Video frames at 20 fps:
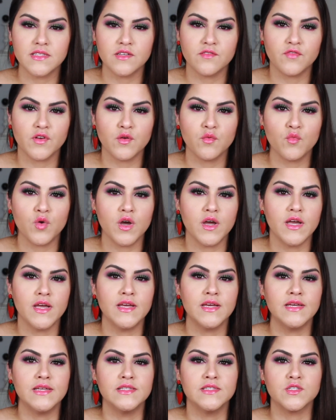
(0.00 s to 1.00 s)
different
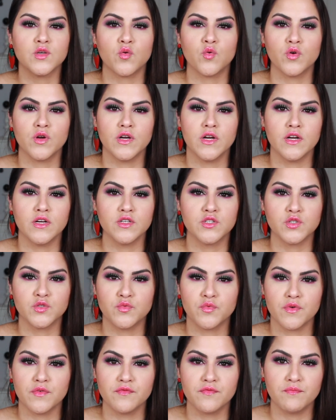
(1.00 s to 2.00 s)
ones or
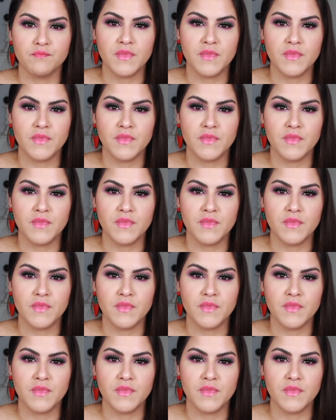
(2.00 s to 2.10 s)
do